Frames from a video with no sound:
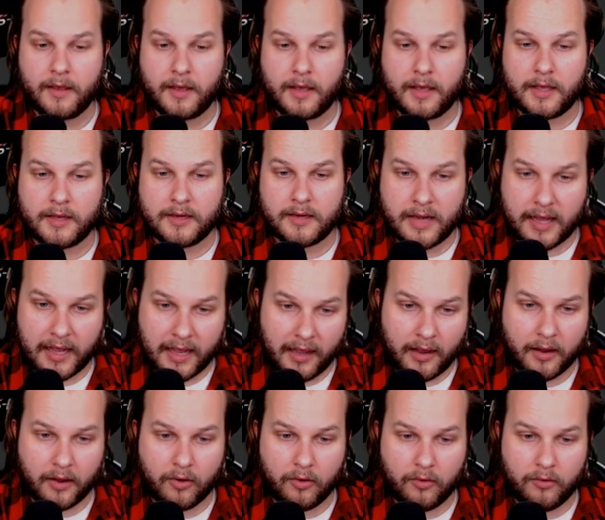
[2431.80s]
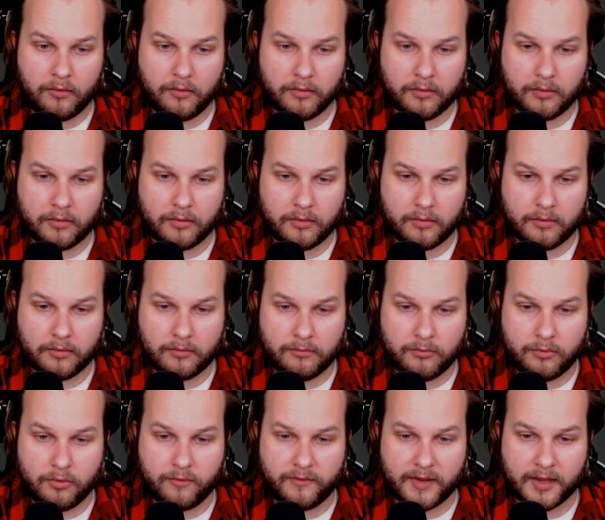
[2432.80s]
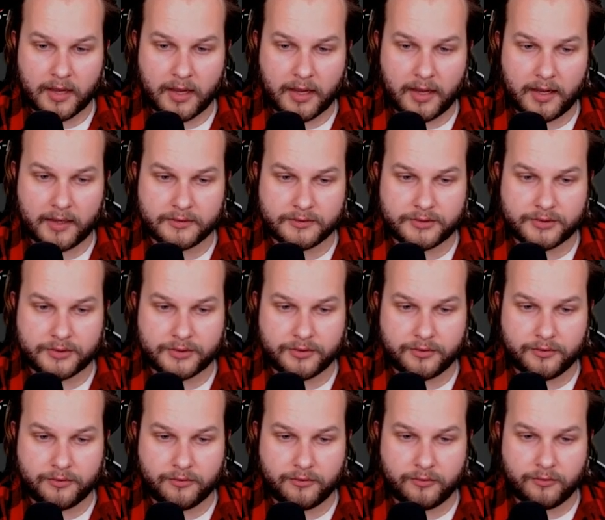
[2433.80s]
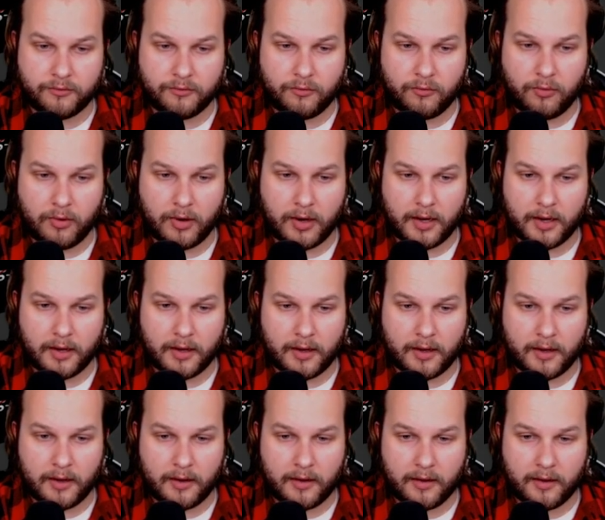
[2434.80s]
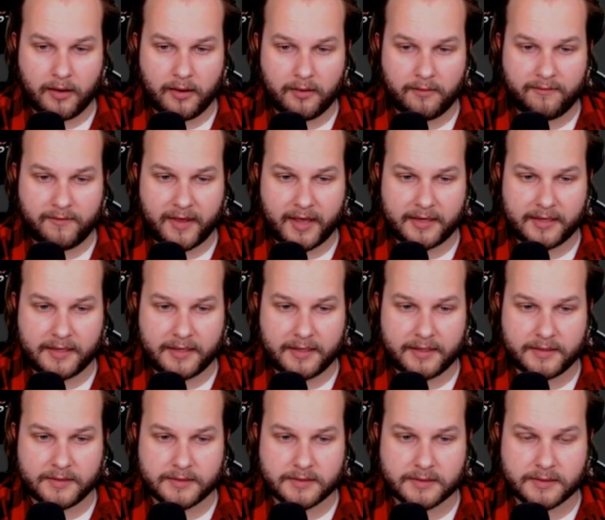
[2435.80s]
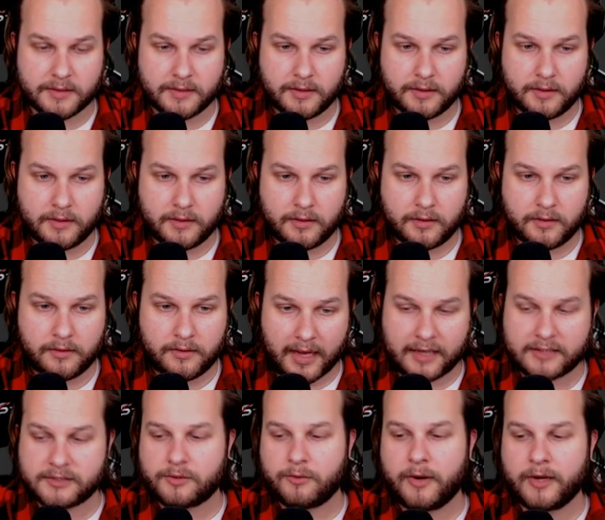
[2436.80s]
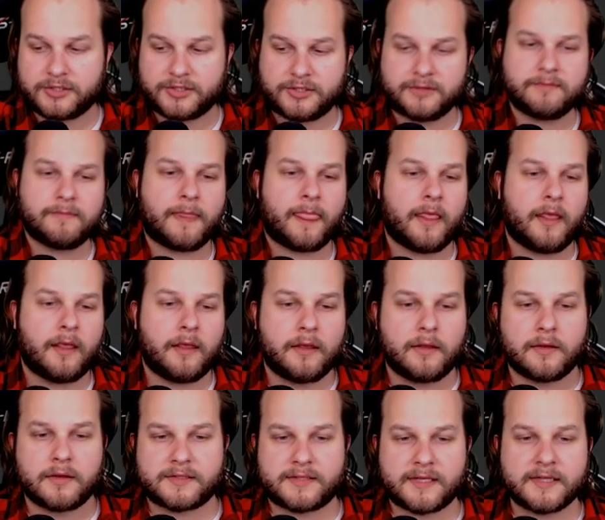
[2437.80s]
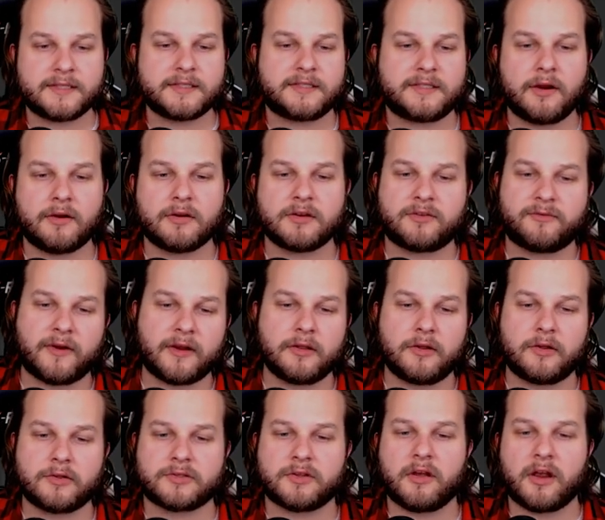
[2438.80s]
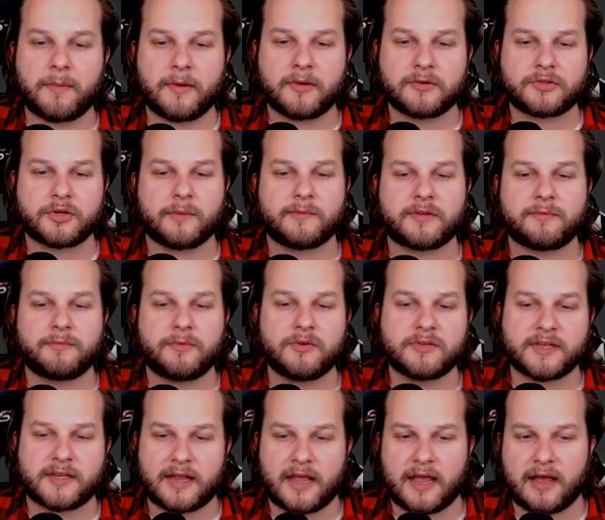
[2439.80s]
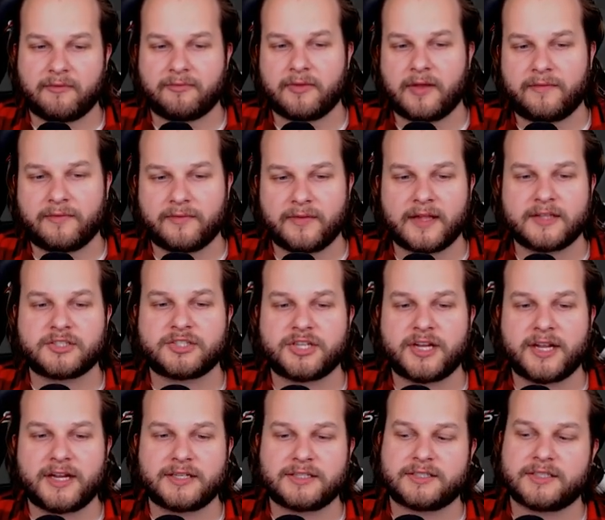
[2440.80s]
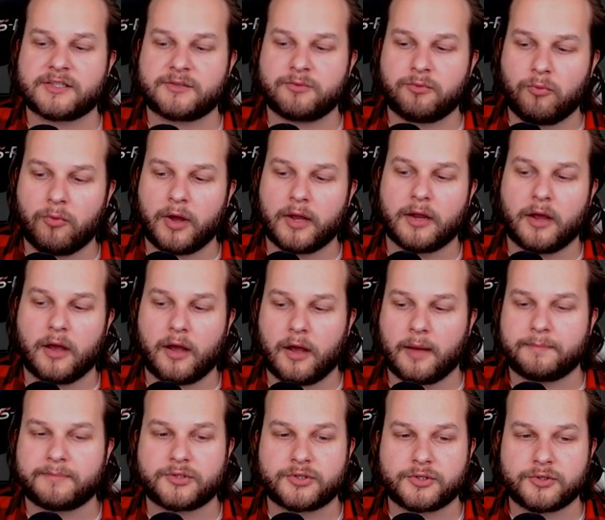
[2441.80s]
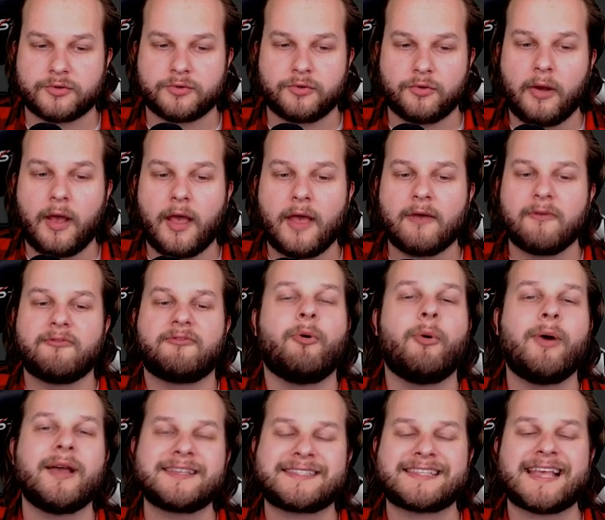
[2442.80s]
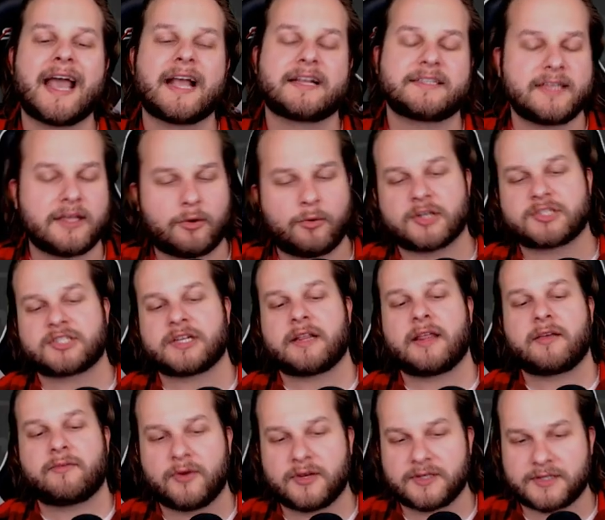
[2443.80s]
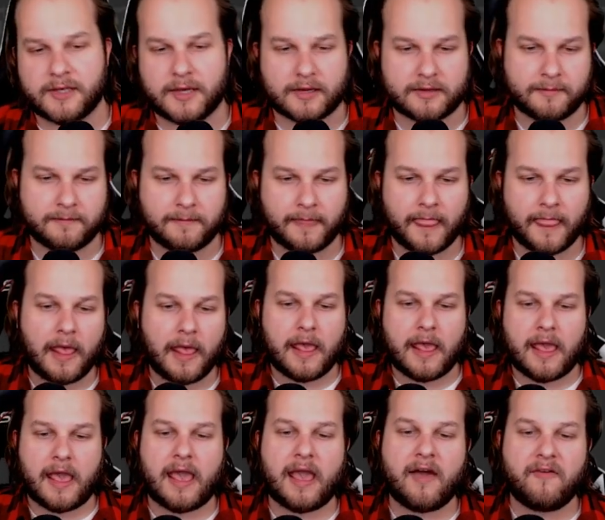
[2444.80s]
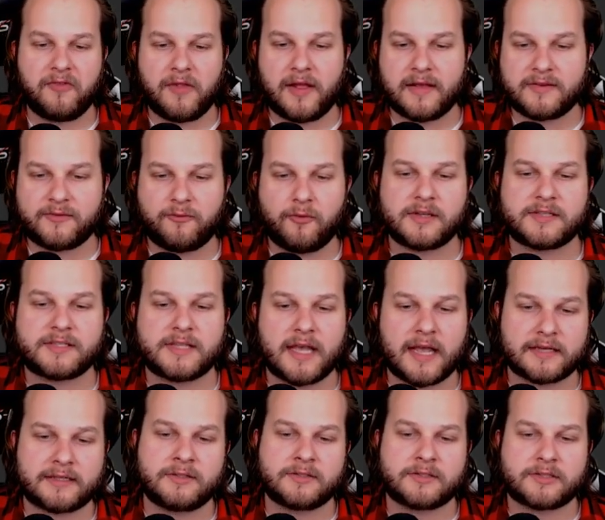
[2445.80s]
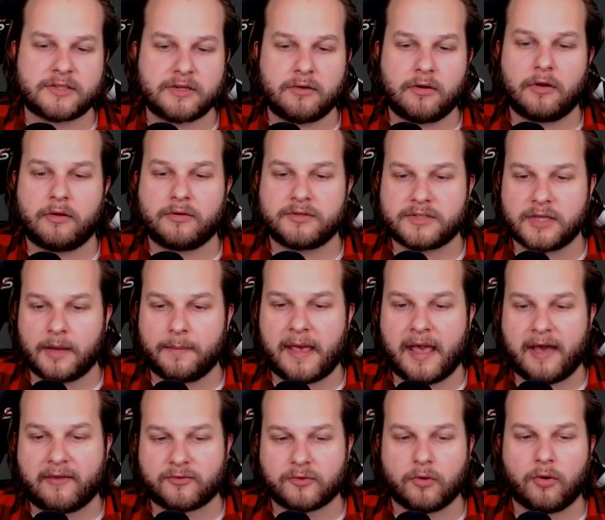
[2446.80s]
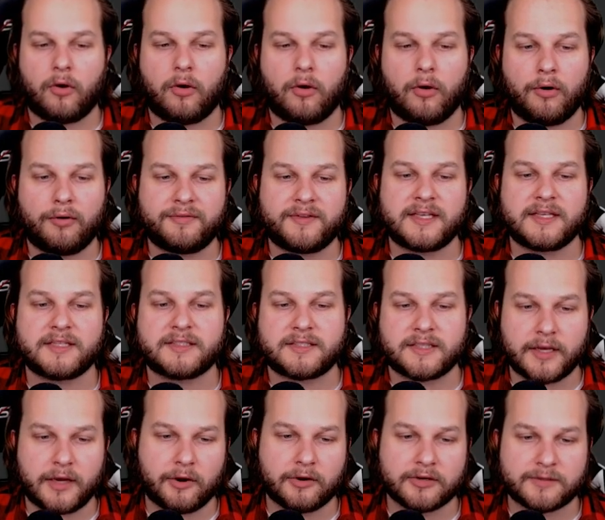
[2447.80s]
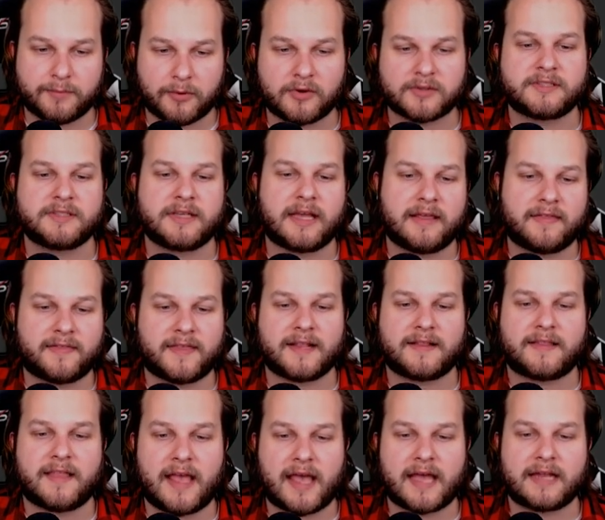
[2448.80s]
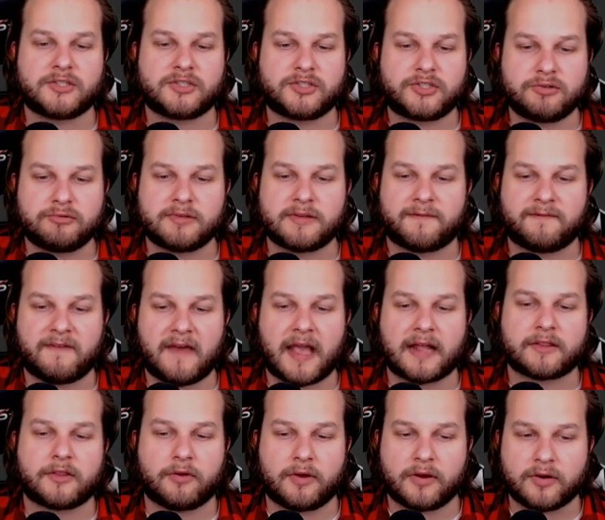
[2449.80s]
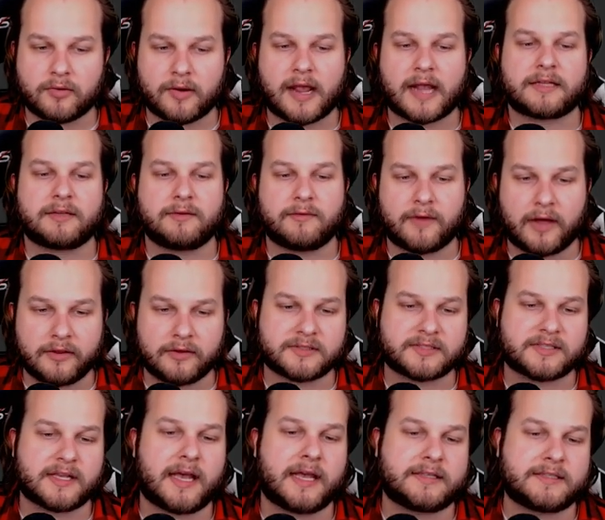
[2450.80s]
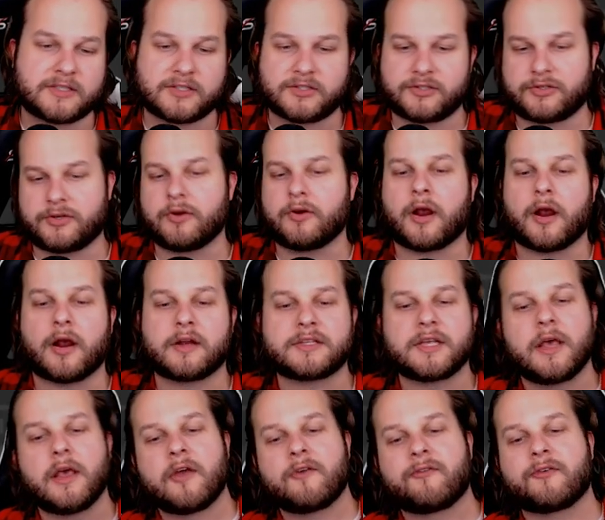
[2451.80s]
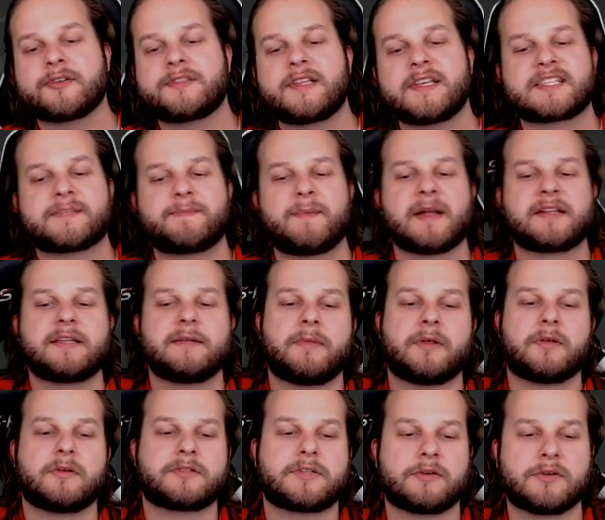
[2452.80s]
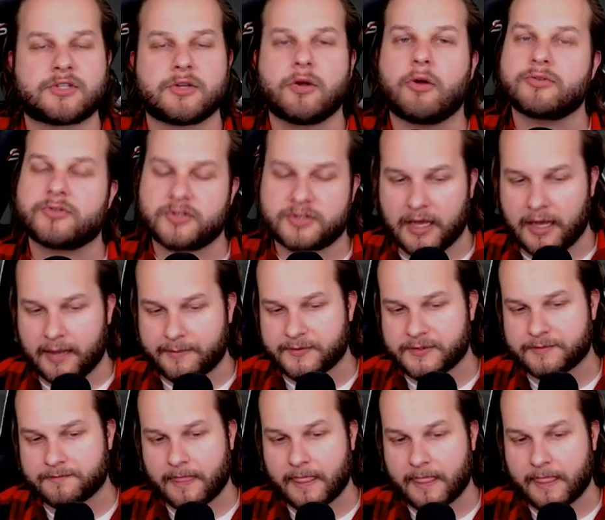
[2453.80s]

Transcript: And now moving on to uh, Vanny's next question. Since there is very little talk about in terms of the music in Half Life, let's change this one up to voice acting question. I like voice acting. Half Life's voice acting still holds up after all these years. Personally, I think that is due to the fact that you're interacting with other scientists and your guards versus the expected military soldier types.